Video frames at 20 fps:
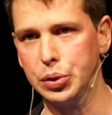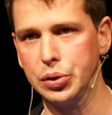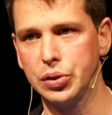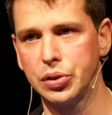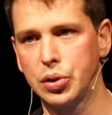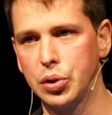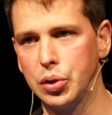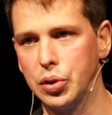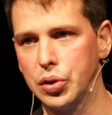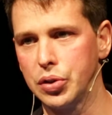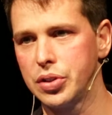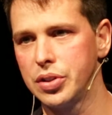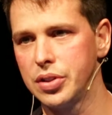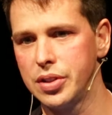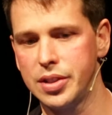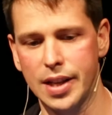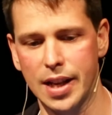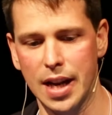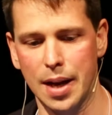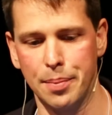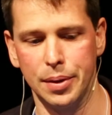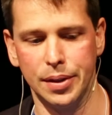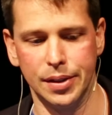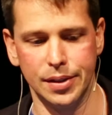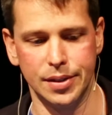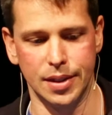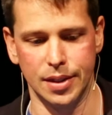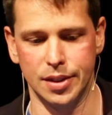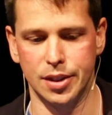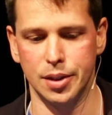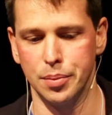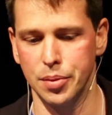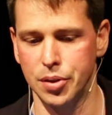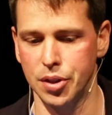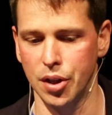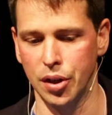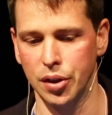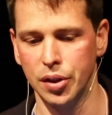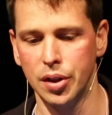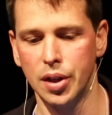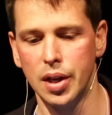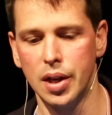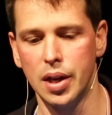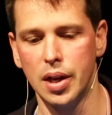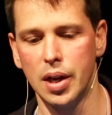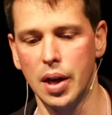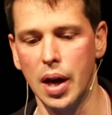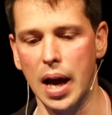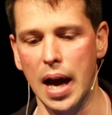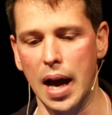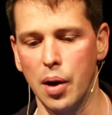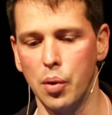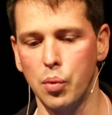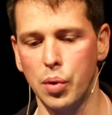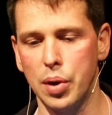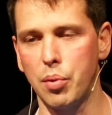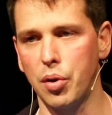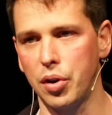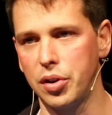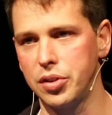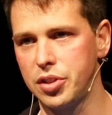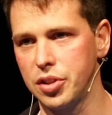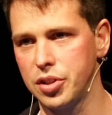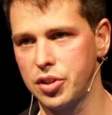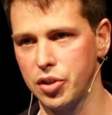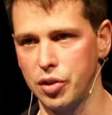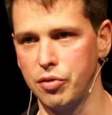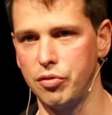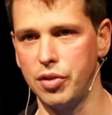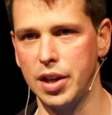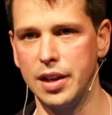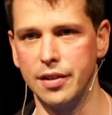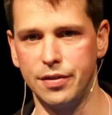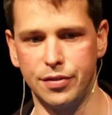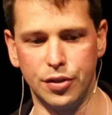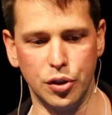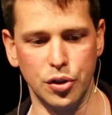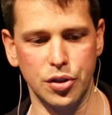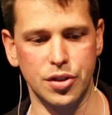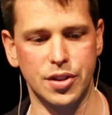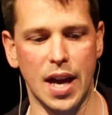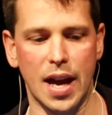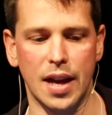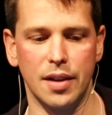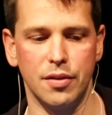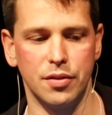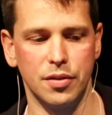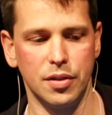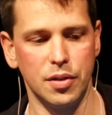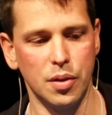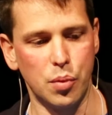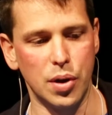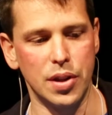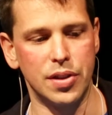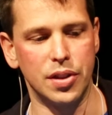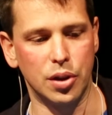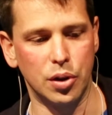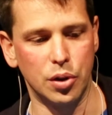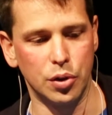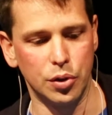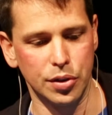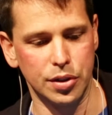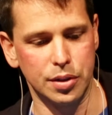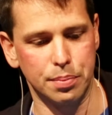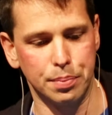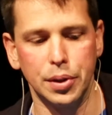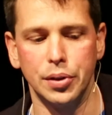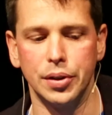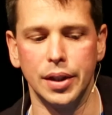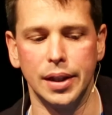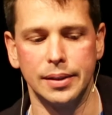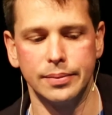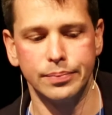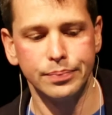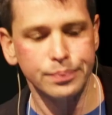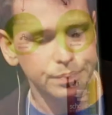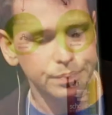good courses set up in the system. So we wanted to sort of reinforce that with the course builder.